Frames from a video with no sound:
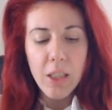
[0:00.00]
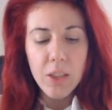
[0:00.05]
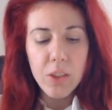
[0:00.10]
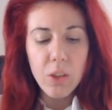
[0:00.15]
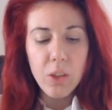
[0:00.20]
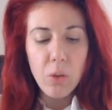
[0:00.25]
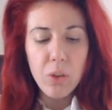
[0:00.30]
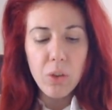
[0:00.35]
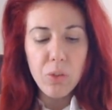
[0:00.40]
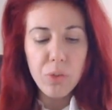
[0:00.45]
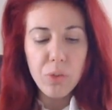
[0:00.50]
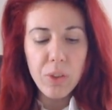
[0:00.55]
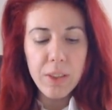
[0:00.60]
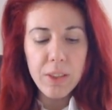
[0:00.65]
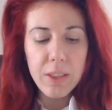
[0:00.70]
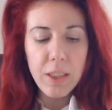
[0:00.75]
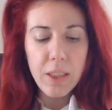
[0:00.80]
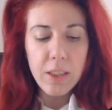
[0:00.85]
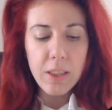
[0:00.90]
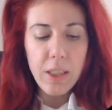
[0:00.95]
So the
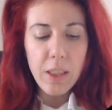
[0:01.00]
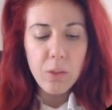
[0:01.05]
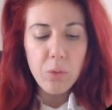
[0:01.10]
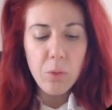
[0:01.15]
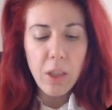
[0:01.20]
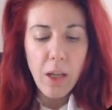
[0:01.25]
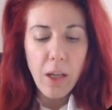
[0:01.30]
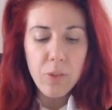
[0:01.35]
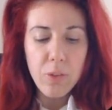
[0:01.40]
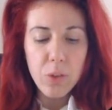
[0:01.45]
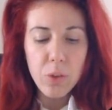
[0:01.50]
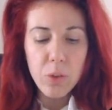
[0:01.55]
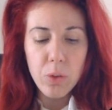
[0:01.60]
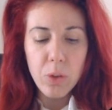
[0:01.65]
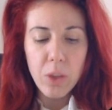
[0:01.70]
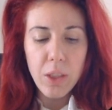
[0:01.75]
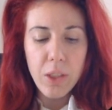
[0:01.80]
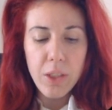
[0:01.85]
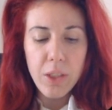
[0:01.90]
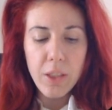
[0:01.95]
first thing that we have to
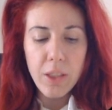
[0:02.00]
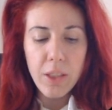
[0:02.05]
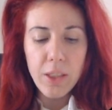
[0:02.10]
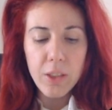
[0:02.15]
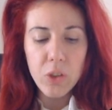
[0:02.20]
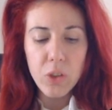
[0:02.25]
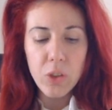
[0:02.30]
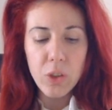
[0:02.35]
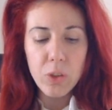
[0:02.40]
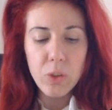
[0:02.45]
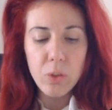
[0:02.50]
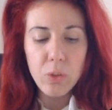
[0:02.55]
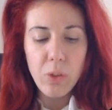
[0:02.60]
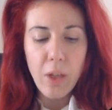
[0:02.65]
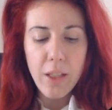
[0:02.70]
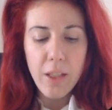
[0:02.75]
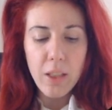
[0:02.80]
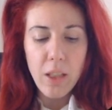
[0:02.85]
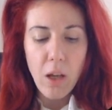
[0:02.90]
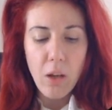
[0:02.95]
do here is just to
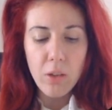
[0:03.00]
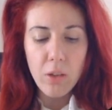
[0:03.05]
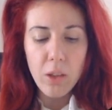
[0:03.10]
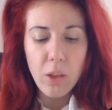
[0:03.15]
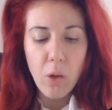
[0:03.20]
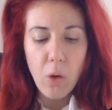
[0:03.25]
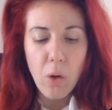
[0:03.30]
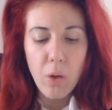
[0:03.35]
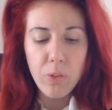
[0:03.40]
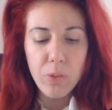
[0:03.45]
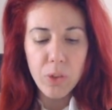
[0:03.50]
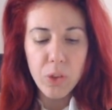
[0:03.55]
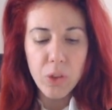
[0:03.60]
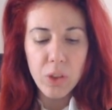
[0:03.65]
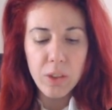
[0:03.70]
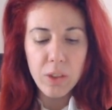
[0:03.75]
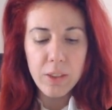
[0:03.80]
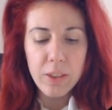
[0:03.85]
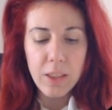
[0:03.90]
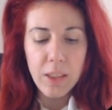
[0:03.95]
write down the
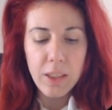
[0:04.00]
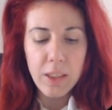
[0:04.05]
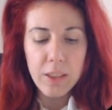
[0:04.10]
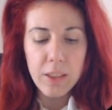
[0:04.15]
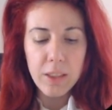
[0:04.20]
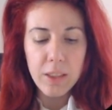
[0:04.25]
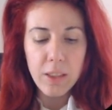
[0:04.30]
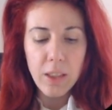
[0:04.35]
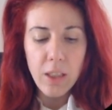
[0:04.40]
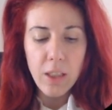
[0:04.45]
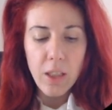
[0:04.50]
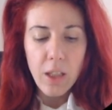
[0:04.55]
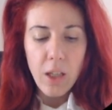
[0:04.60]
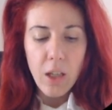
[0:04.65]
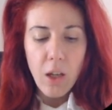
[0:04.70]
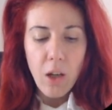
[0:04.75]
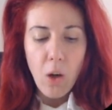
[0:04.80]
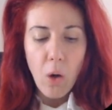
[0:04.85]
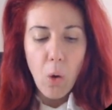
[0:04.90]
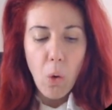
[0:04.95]
coefficient six
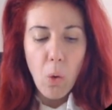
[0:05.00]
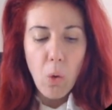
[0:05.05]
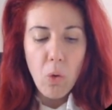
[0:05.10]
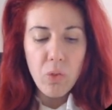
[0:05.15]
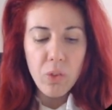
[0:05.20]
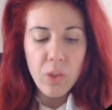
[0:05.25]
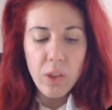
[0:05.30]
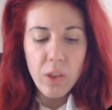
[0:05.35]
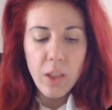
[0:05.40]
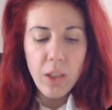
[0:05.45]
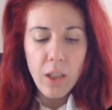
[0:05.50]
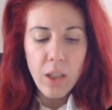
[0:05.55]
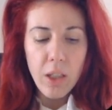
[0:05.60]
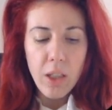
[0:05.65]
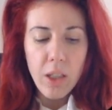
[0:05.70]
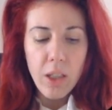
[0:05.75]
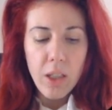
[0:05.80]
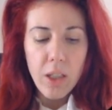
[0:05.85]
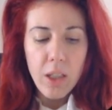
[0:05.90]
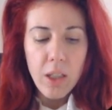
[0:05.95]
over
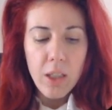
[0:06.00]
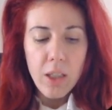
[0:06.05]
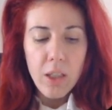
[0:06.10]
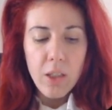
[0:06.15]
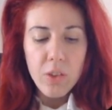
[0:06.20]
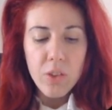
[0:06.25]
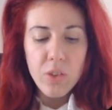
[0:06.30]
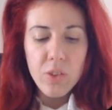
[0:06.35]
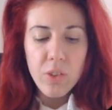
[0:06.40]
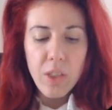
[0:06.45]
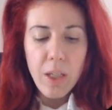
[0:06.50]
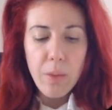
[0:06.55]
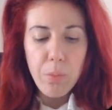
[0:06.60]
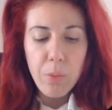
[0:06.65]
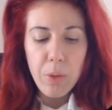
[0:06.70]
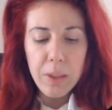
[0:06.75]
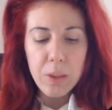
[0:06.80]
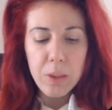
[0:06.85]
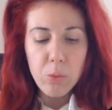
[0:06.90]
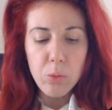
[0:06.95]
three
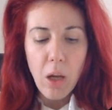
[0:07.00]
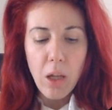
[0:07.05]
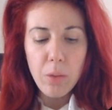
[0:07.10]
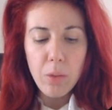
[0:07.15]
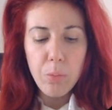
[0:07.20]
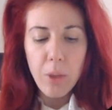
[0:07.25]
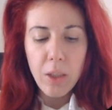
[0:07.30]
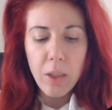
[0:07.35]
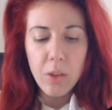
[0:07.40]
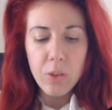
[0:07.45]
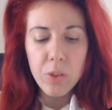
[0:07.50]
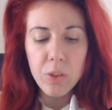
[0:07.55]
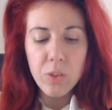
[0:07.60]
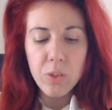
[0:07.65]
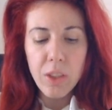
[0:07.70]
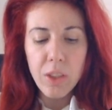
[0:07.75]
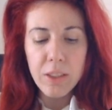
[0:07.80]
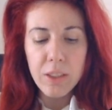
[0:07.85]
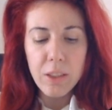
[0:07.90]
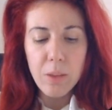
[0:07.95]
plus one, because
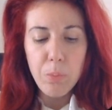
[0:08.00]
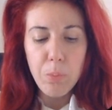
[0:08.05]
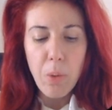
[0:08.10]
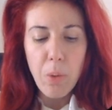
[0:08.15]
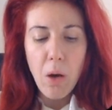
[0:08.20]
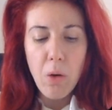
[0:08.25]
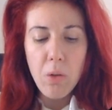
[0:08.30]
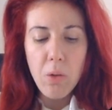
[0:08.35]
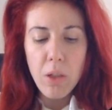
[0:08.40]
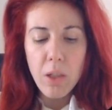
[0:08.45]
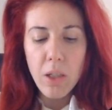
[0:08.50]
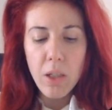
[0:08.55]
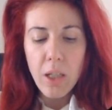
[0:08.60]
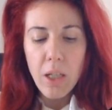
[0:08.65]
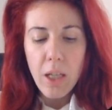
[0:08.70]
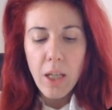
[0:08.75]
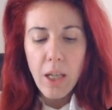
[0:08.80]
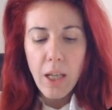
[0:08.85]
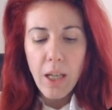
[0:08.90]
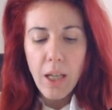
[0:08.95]
three is the power,
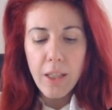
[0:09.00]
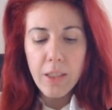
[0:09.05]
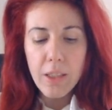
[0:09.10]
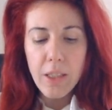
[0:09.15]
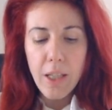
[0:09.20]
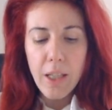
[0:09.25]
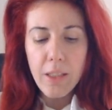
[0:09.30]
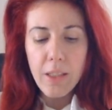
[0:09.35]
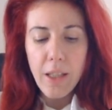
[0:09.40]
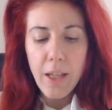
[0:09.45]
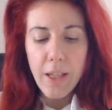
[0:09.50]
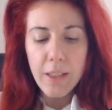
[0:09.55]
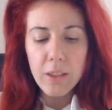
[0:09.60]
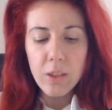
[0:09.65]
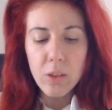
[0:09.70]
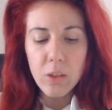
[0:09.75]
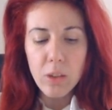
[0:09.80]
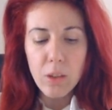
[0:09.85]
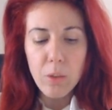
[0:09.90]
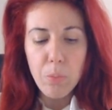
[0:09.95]
and then
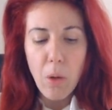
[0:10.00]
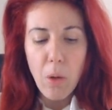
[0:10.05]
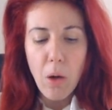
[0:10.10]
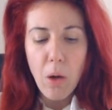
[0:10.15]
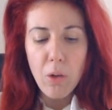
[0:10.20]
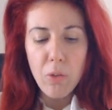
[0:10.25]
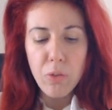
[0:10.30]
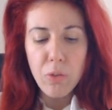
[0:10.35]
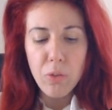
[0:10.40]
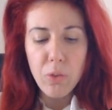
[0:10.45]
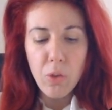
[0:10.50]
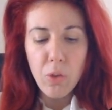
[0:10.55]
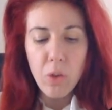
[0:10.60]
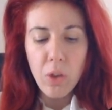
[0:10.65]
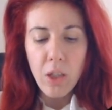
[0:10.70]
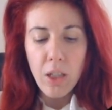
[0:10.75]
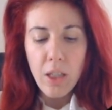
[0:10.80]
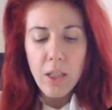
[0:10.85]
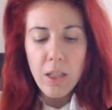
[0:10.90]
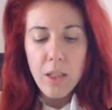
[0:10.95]
x on the power of
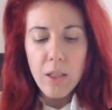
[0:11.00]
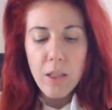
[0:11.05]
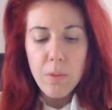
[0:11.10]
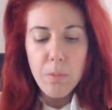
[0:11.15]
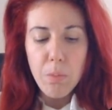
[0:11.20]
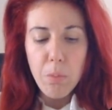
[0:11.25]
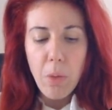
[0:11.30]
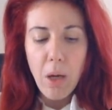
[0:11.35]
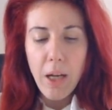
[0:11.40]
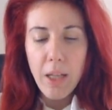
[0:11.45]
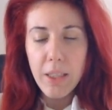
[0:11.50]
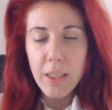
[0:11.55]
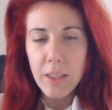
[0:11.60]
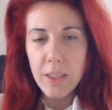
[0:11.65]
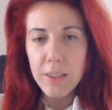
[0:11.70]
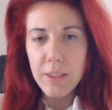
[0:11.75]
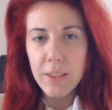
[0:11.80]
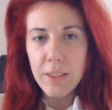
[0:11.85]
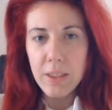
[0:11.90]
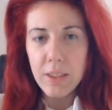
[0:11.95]
four,
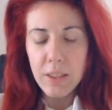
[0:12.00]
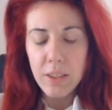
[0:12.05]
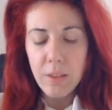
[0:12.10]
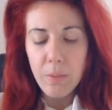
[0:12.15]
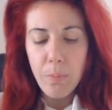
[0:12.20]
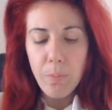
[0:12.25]
minus